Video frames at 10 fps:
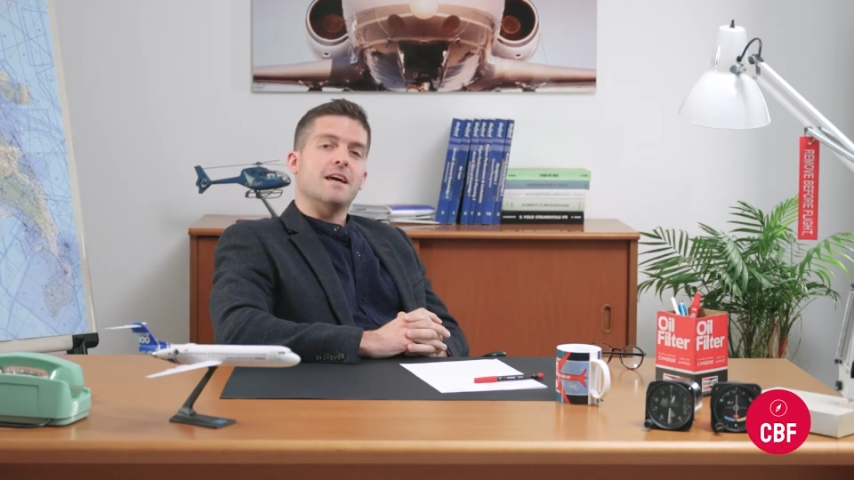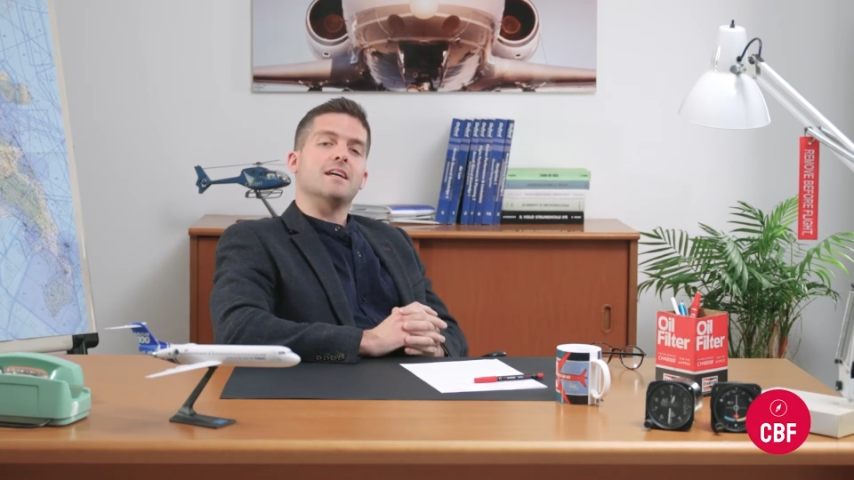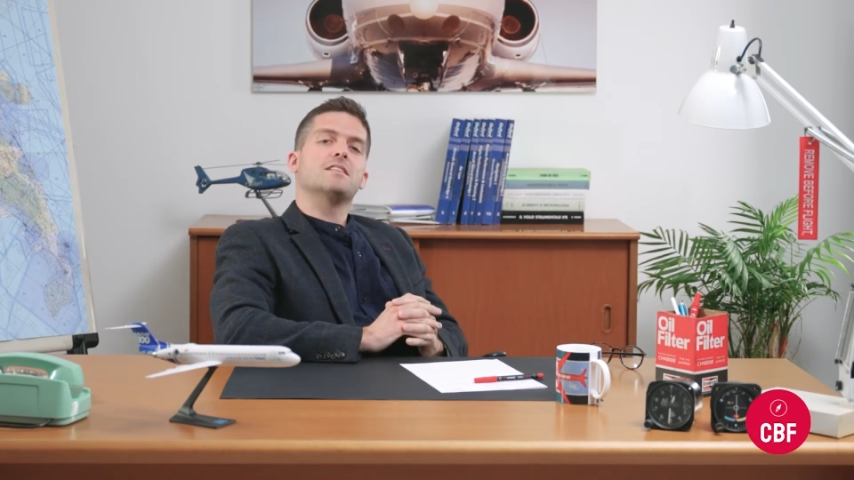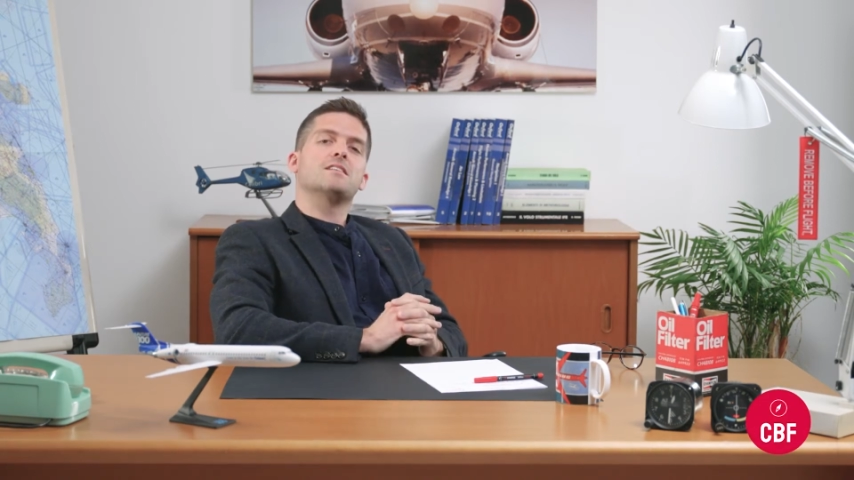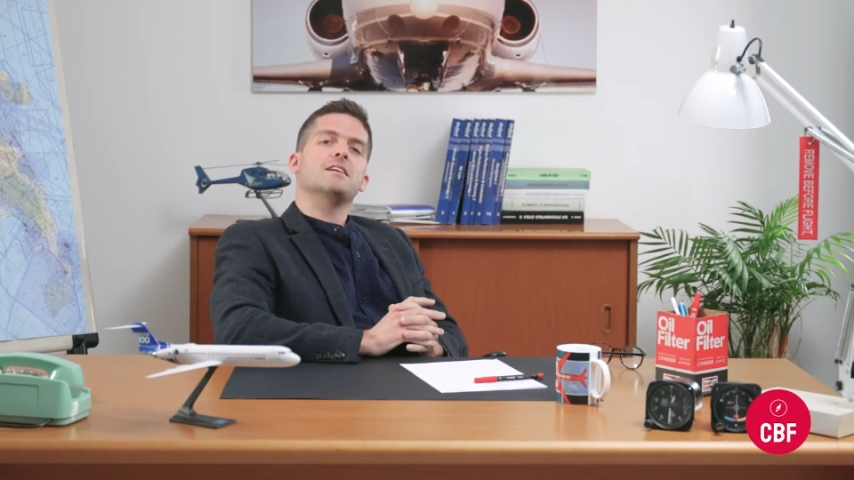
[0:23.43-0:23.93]

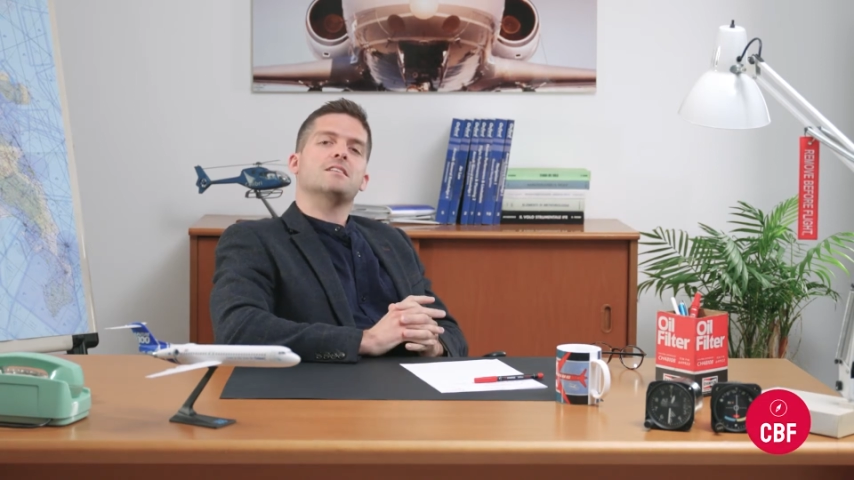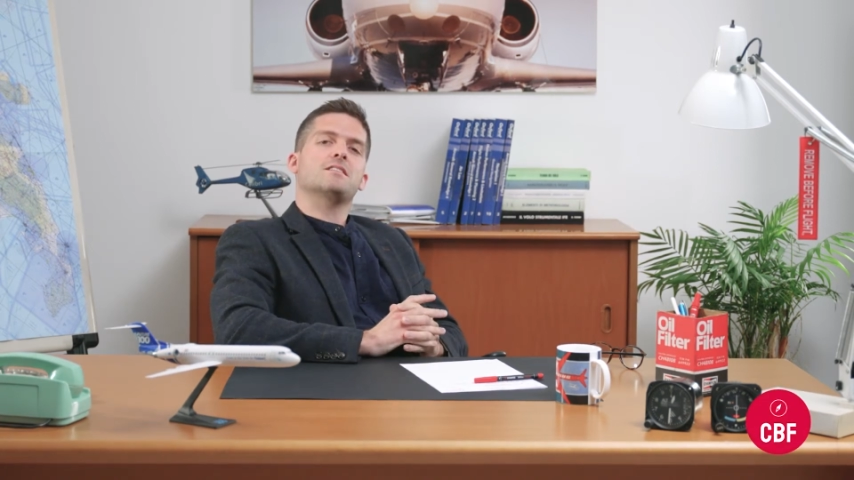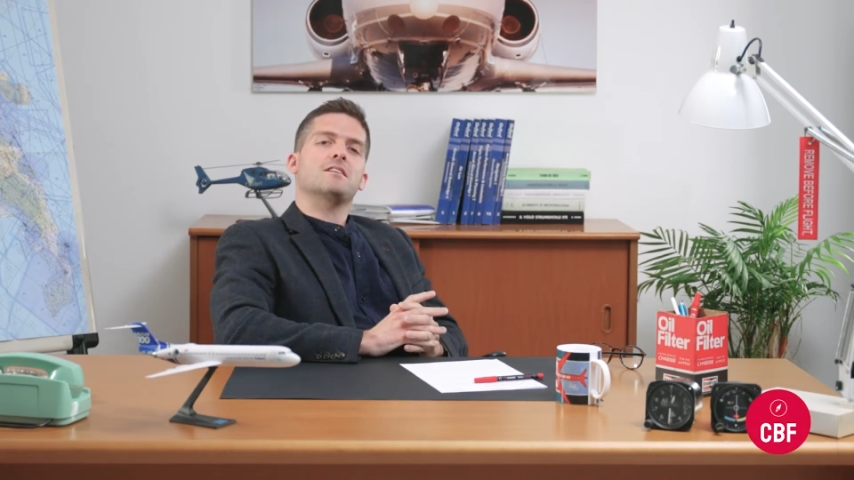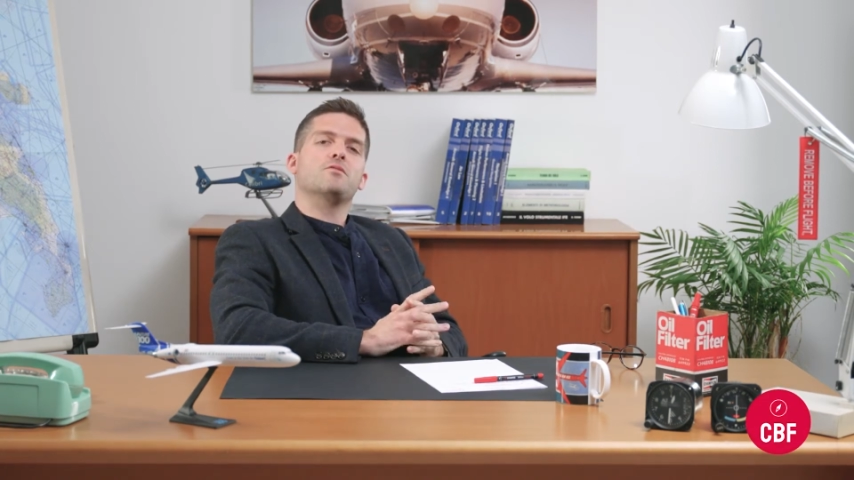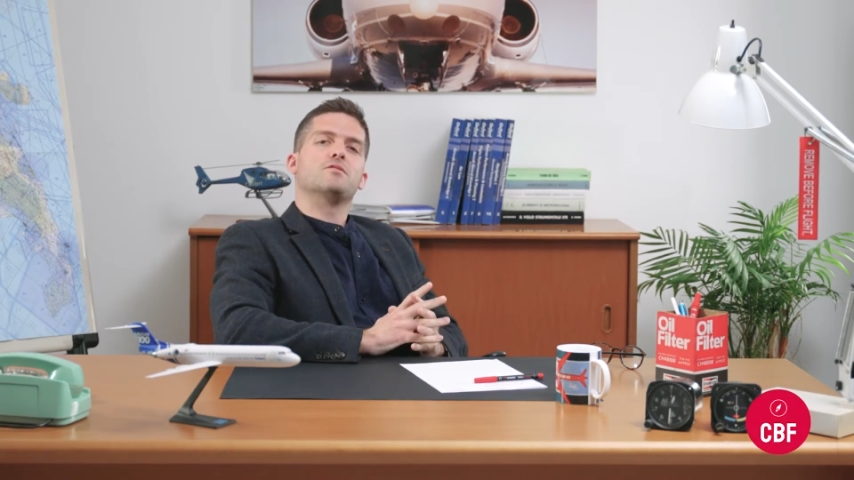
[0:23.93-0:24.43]
it's
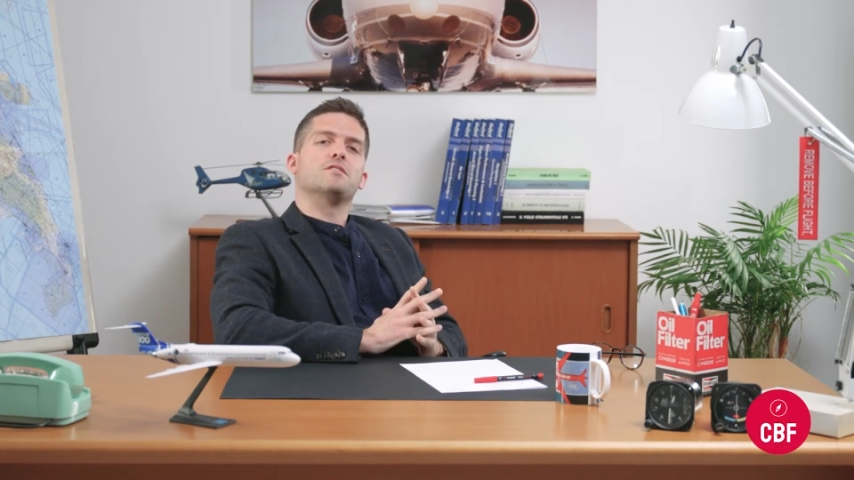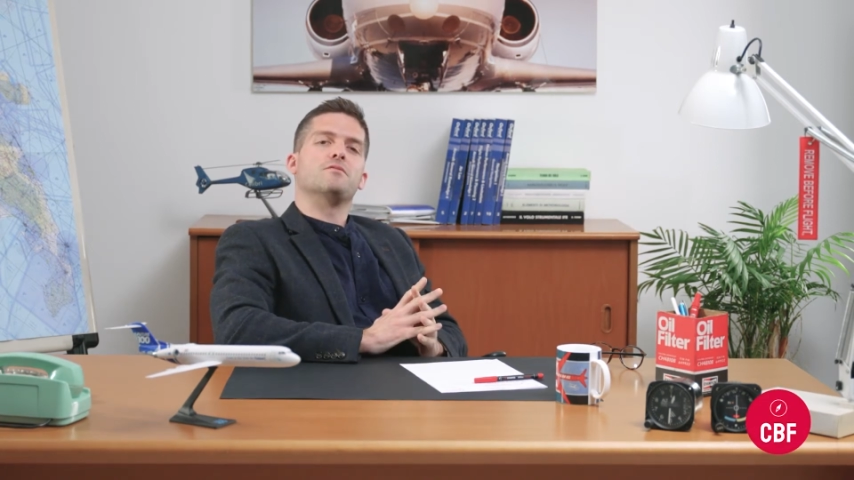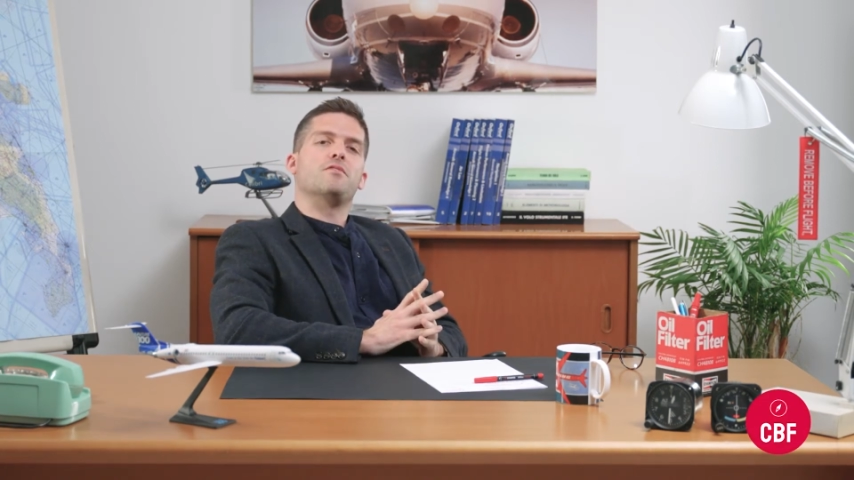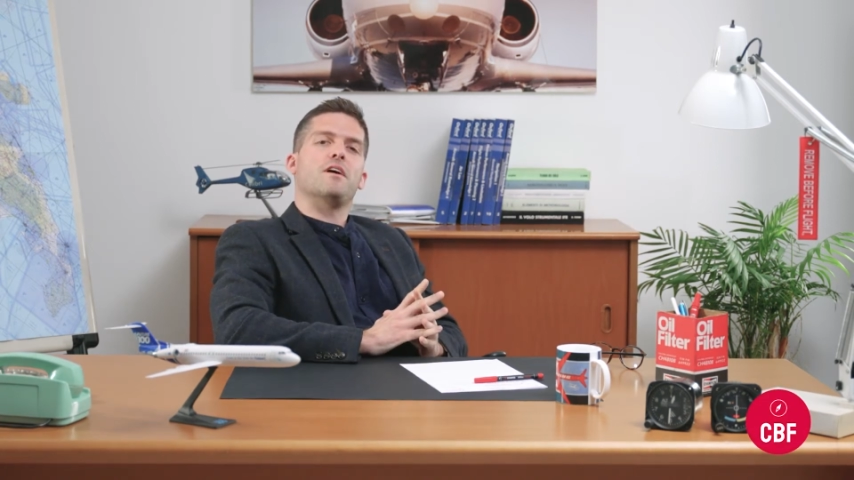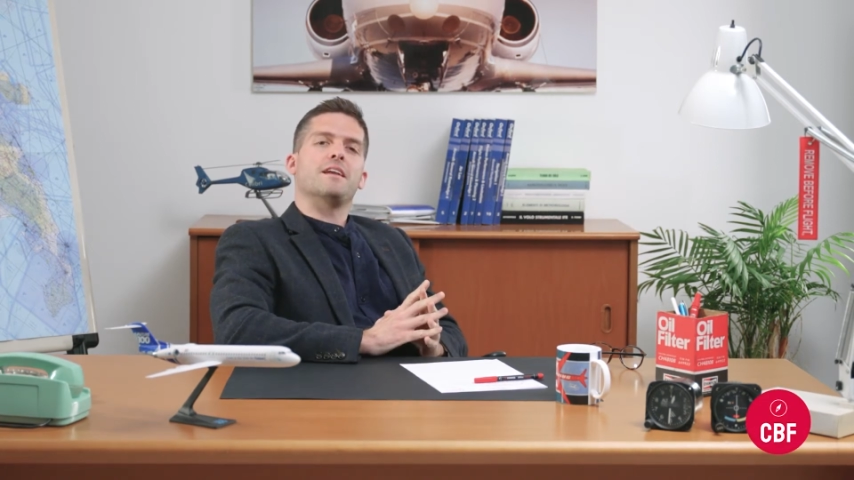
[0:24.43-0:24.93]
necessary to
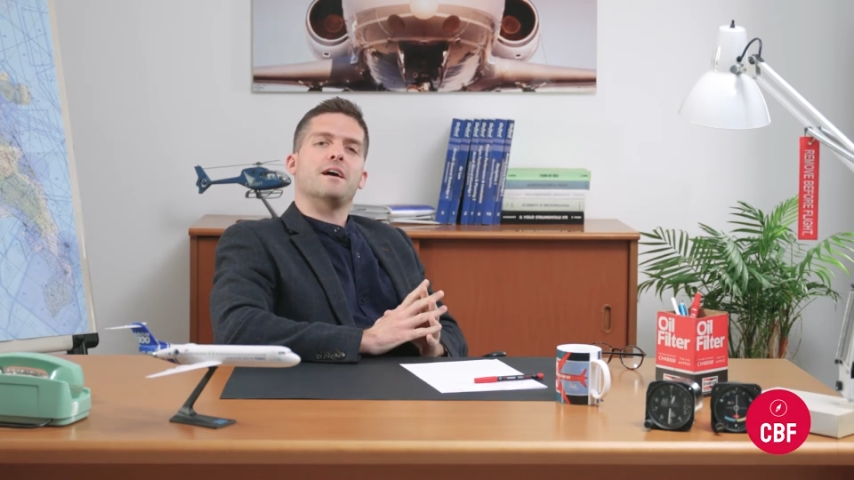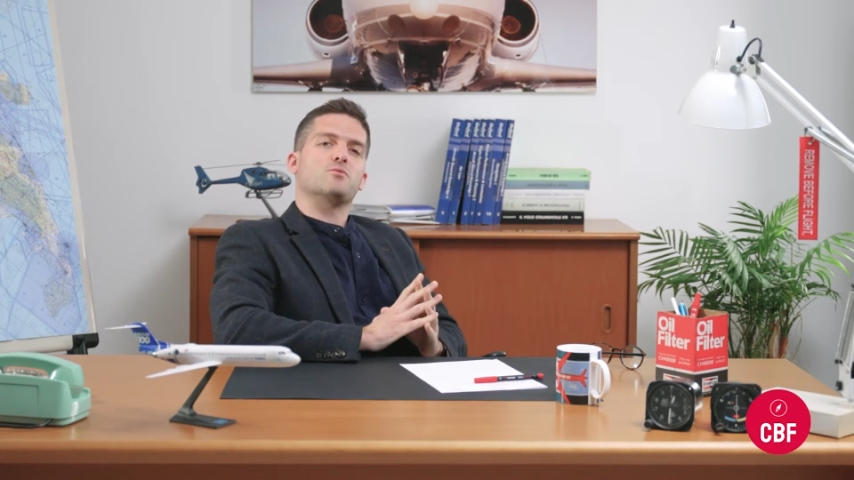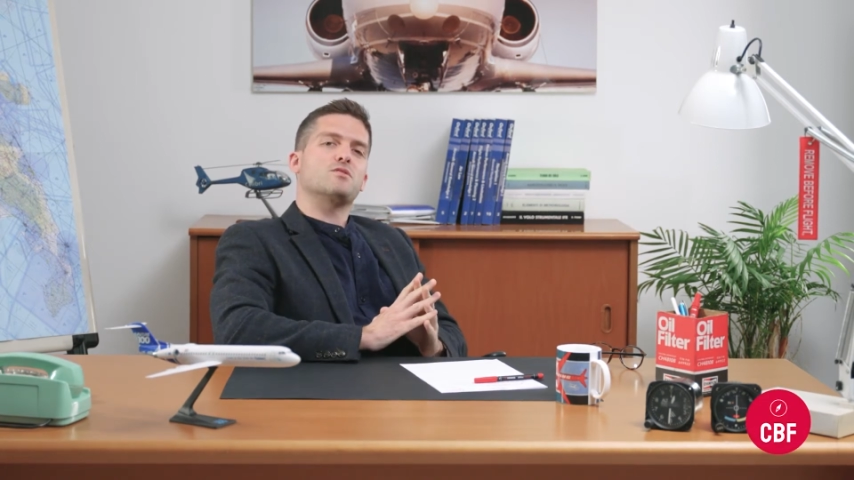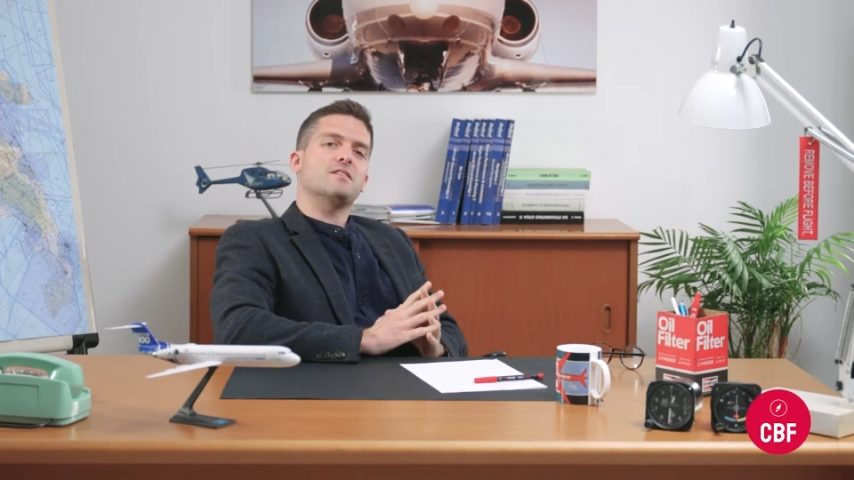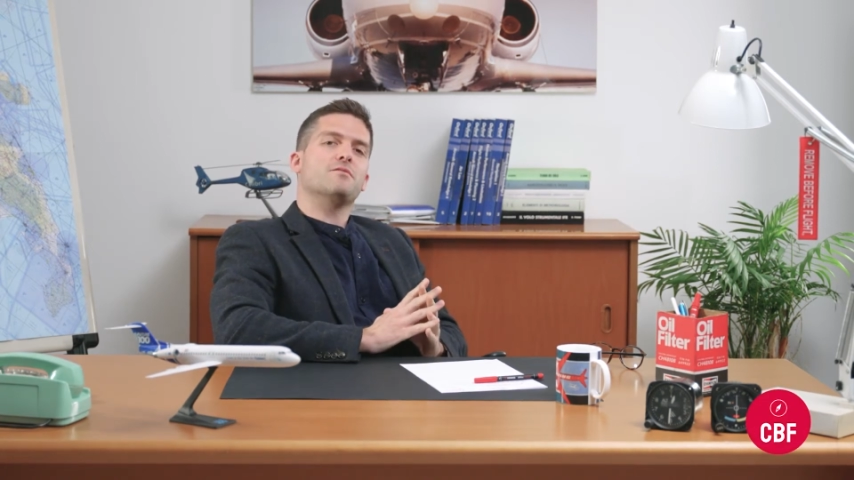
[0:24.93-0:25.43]
define how
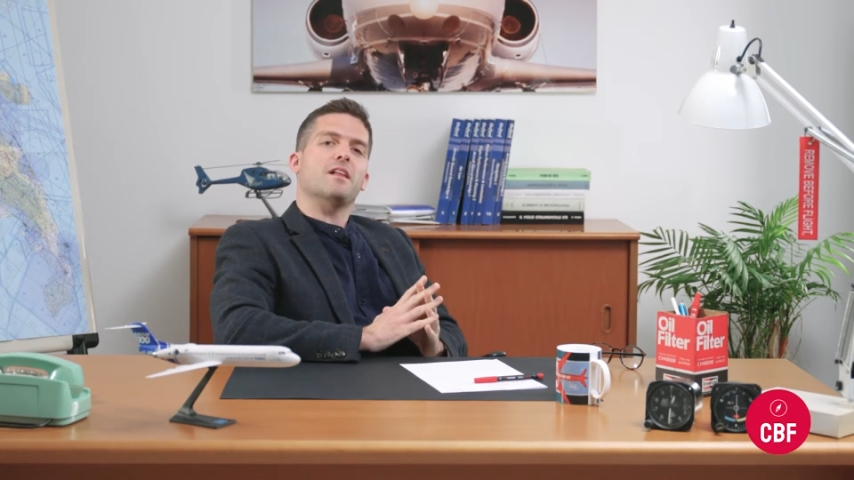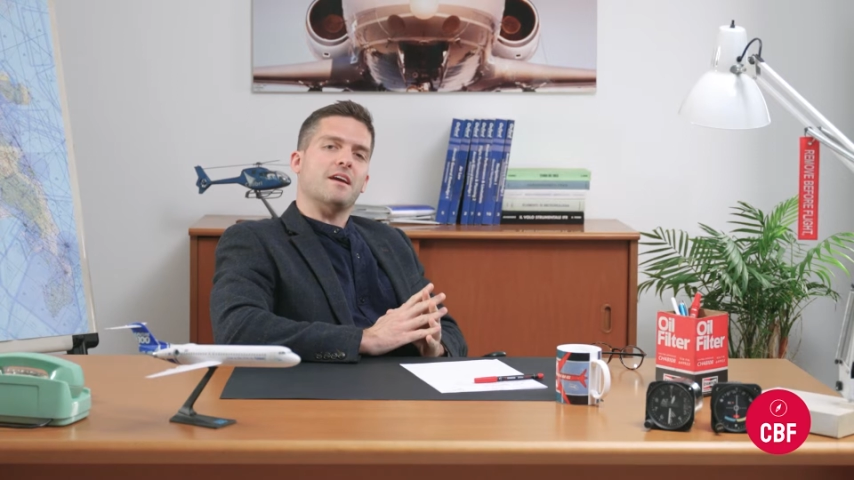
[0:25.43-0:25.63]
civil